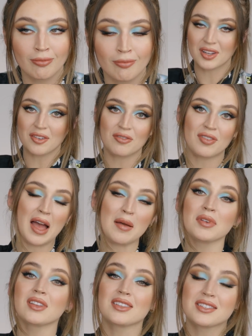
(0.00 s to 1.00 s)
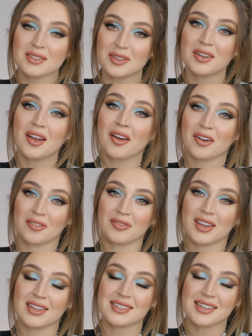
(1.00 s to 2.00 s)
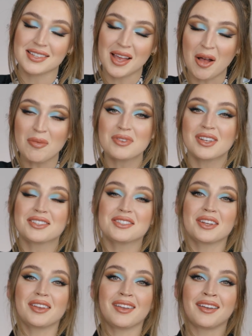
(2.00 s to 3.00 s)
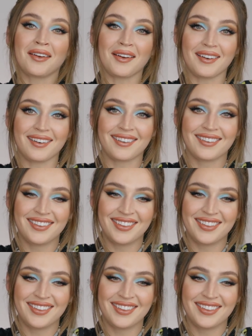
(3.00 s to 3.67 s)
putting a fabulous look on our face has helped us to cure